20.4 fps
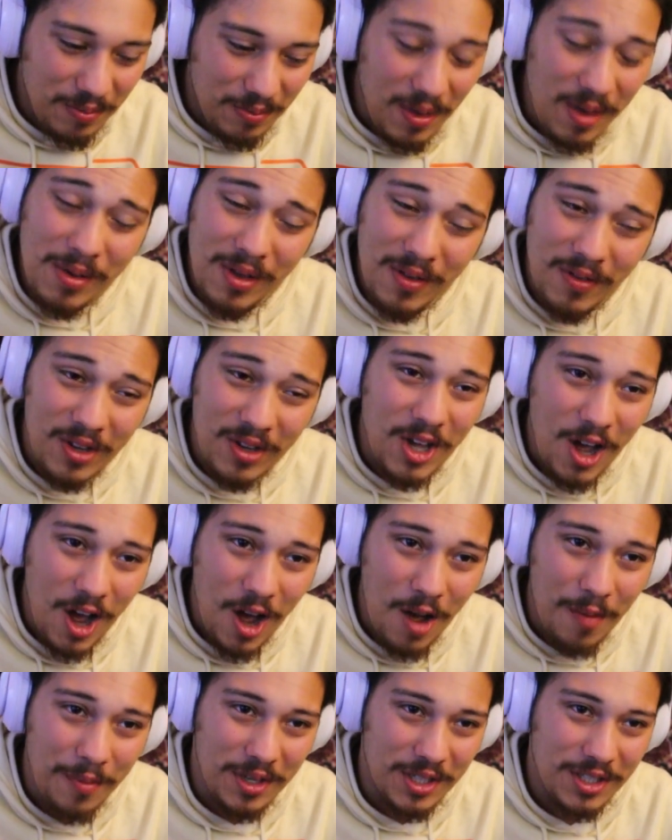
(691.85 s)
Maybe even
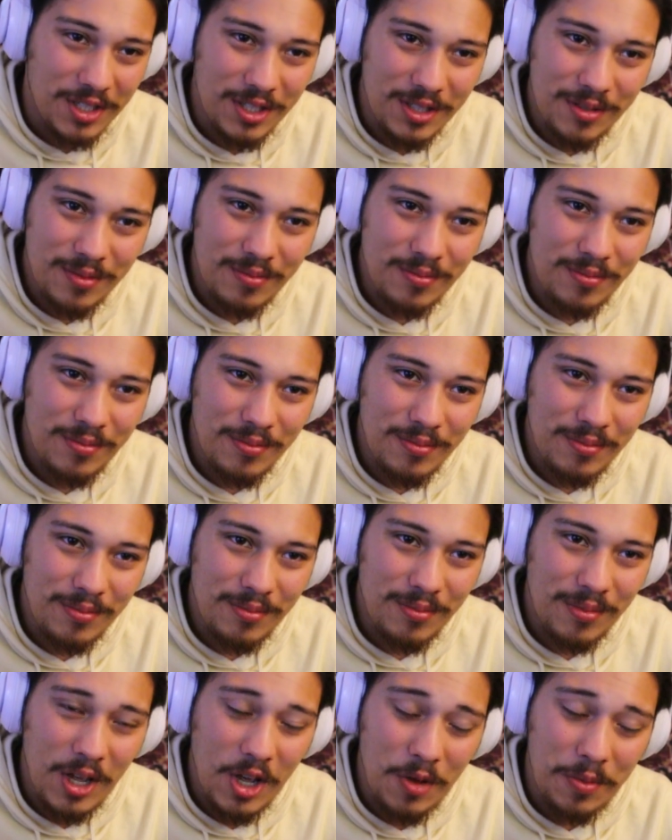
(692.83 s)
comment
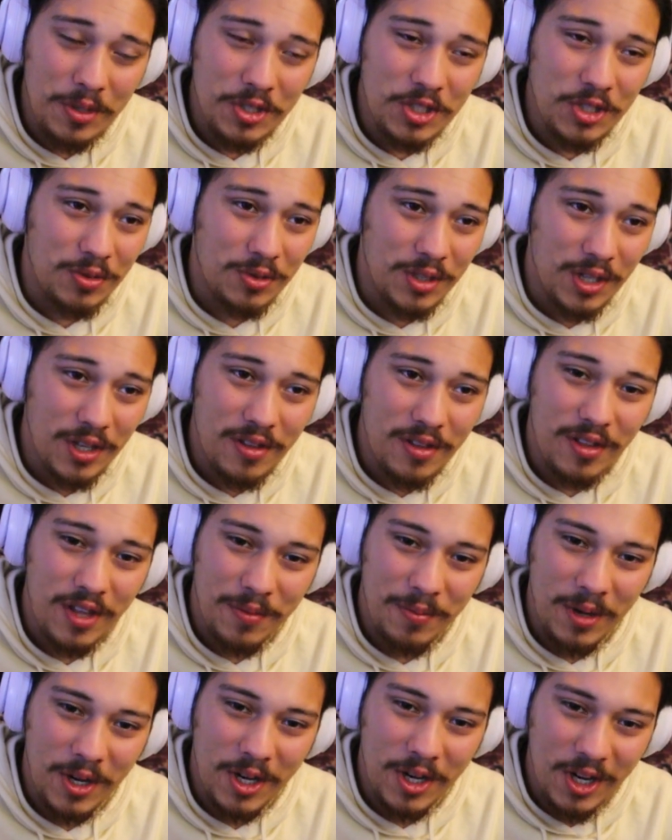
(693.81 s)
how much you
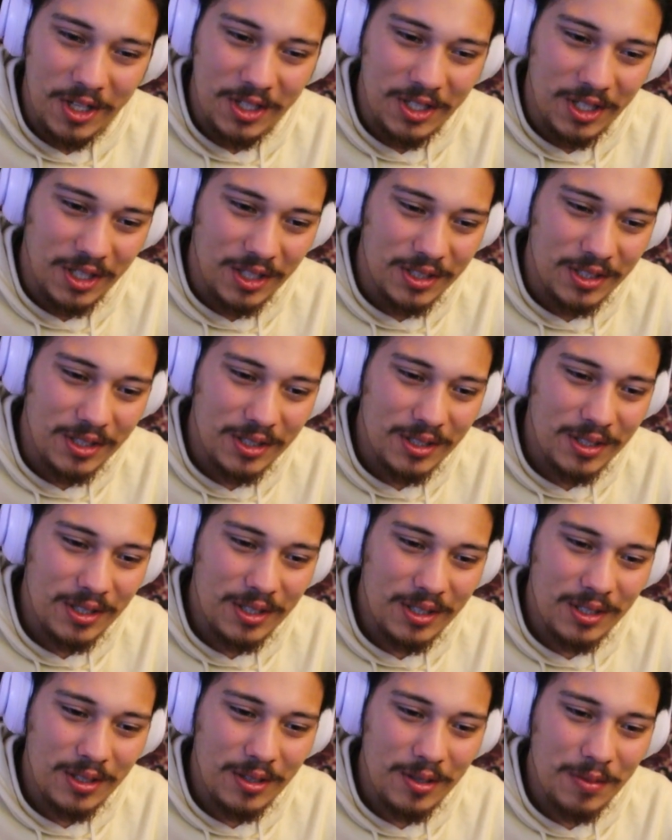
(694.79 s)
dislike my content.
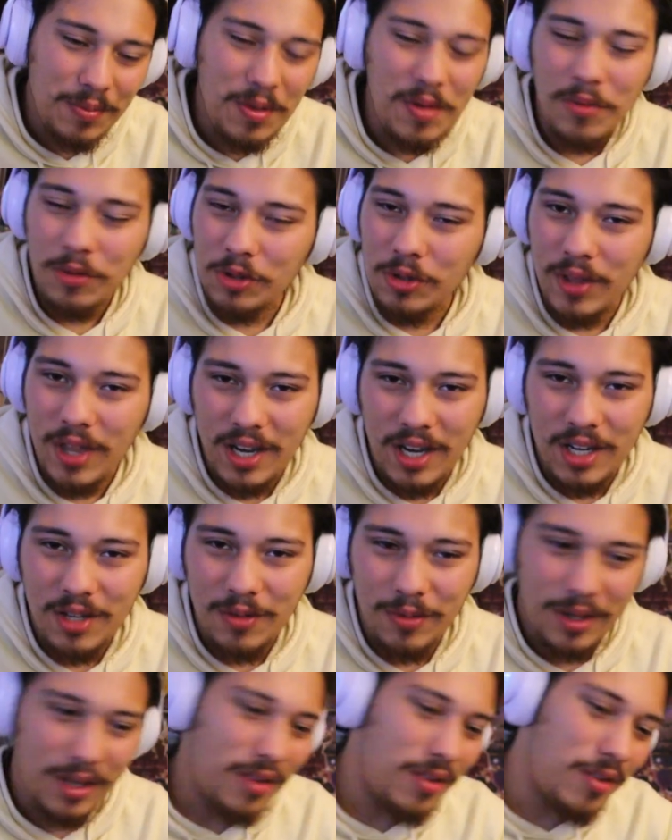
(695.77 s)
People do that
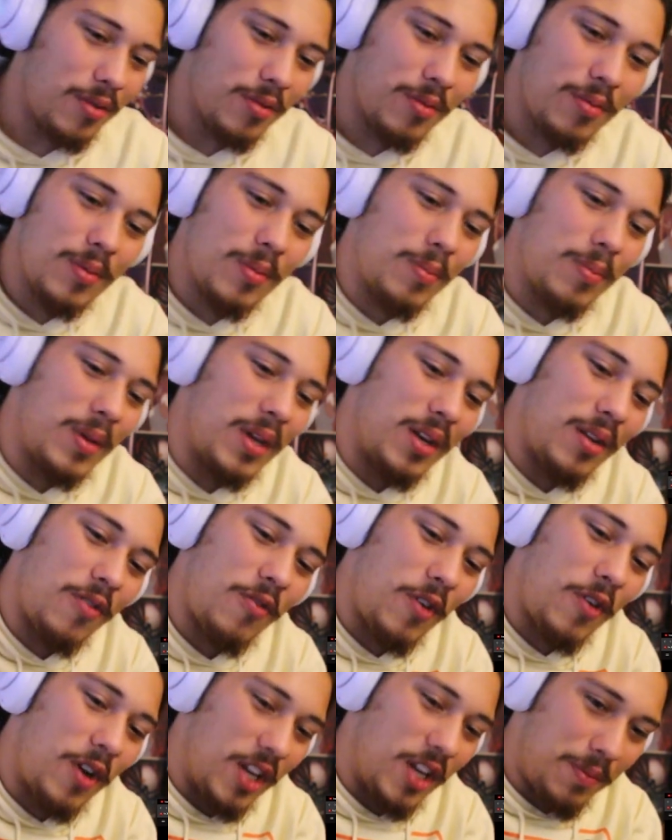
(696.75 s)
anyways, and
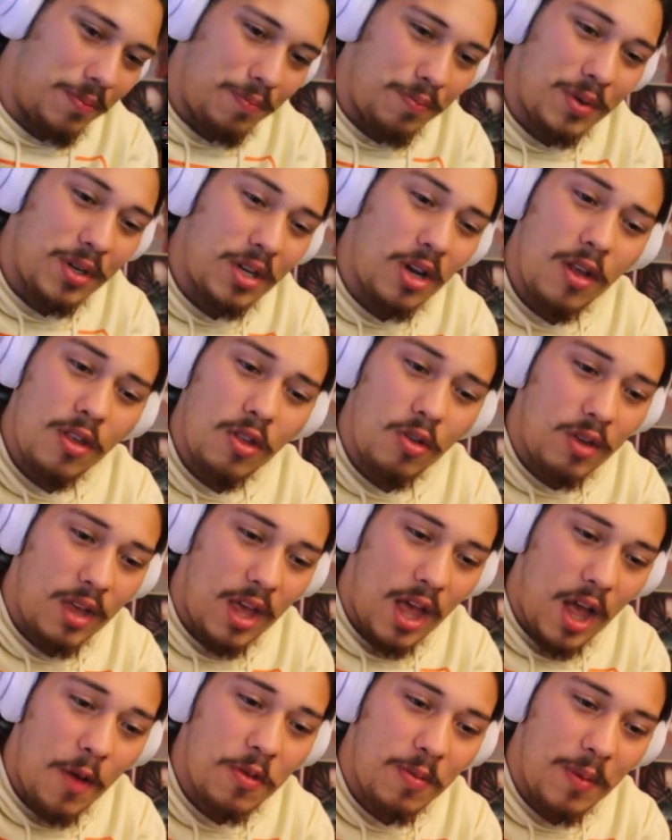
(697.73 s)
it's funny. But it also
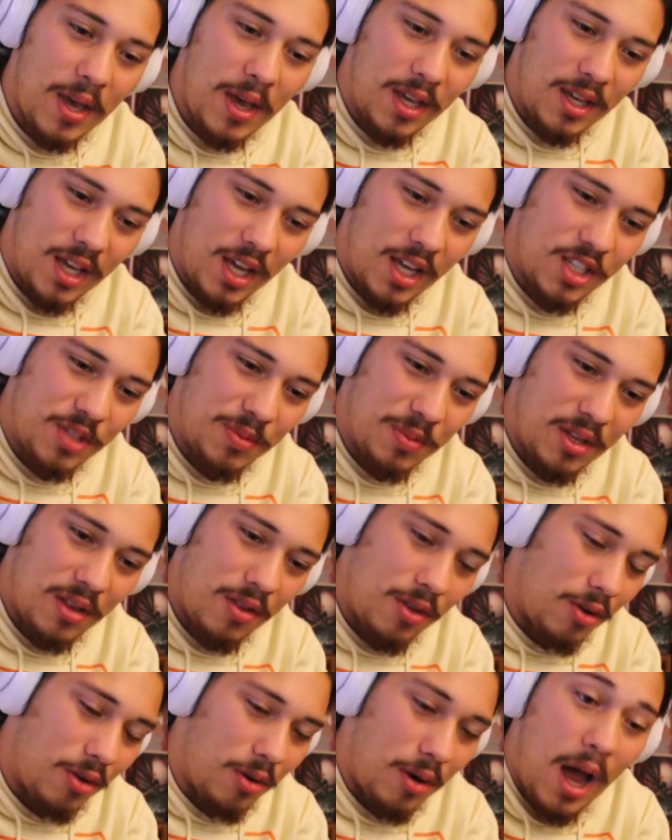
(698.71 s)
helps my engagement,
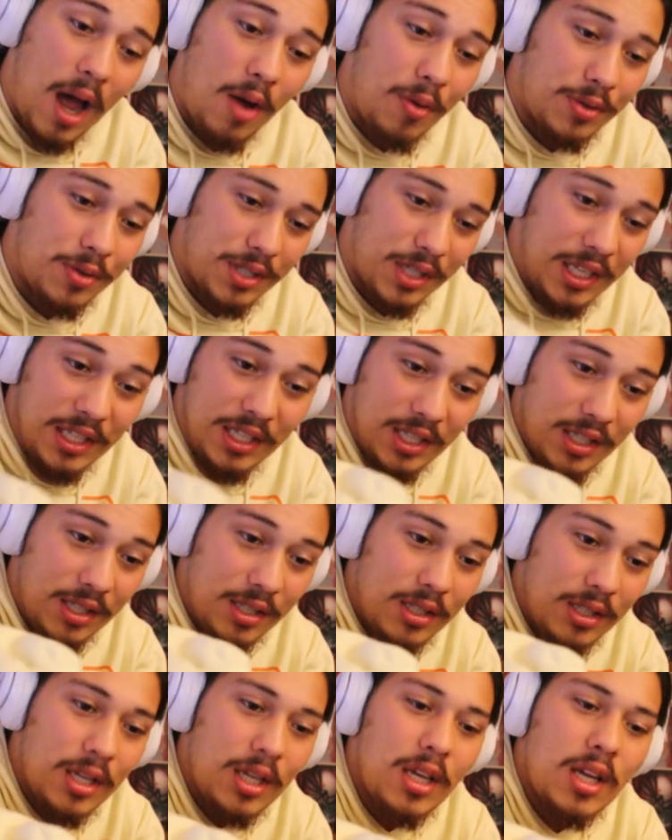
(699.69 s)
so I would take
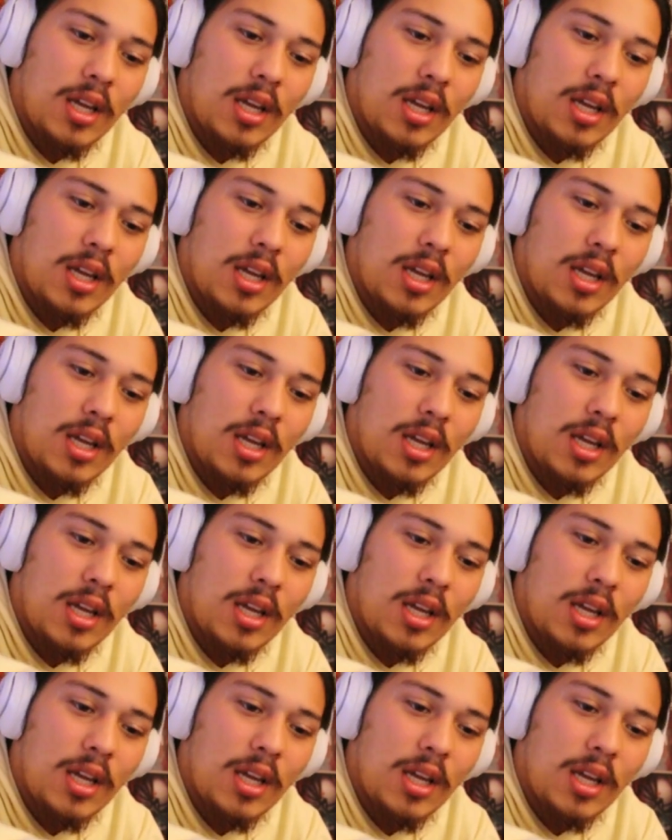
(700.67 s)
it.